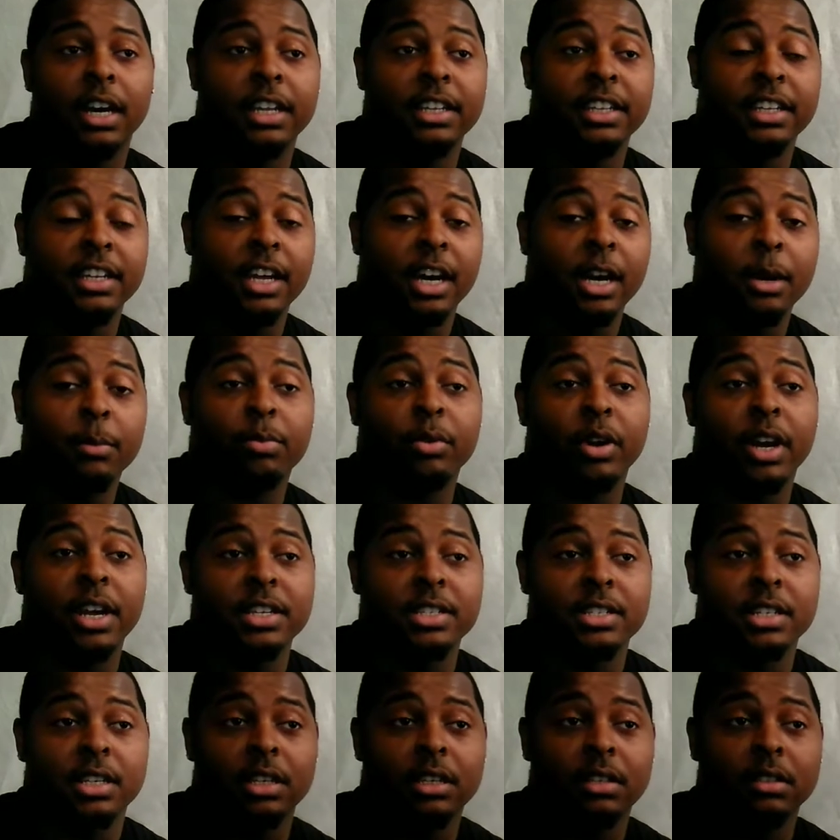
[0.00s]
And then
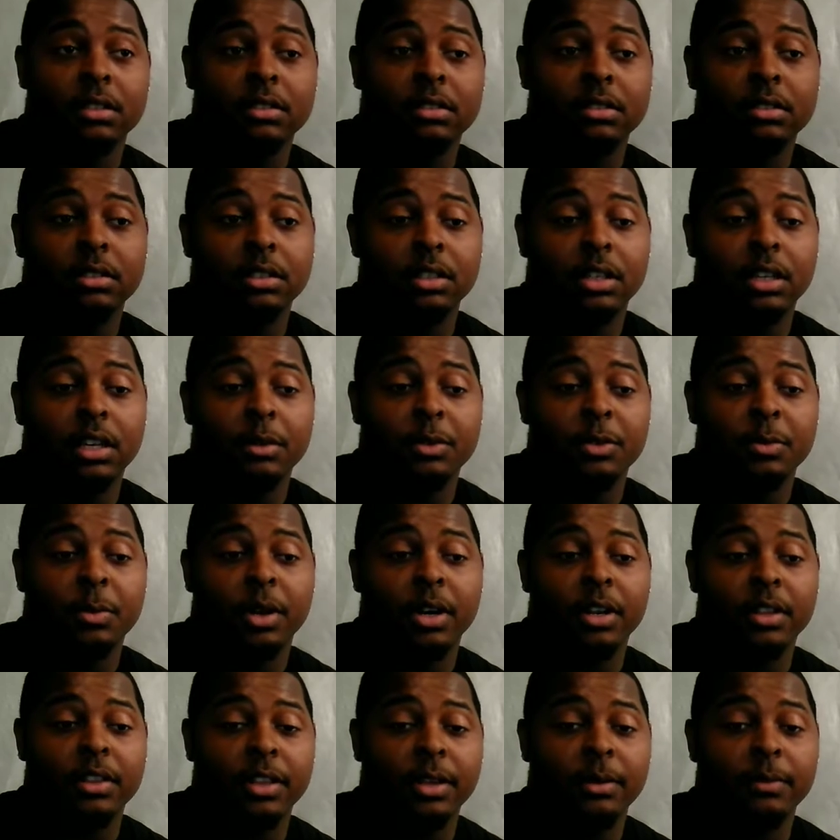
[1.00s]
Uprising, I was
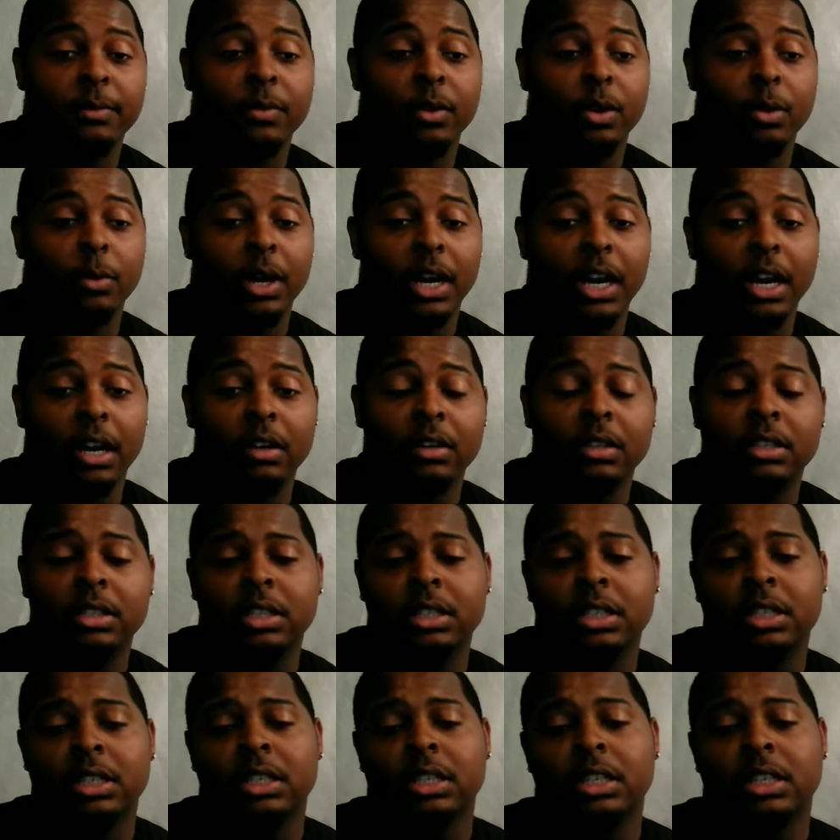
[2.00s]
part of them for a while.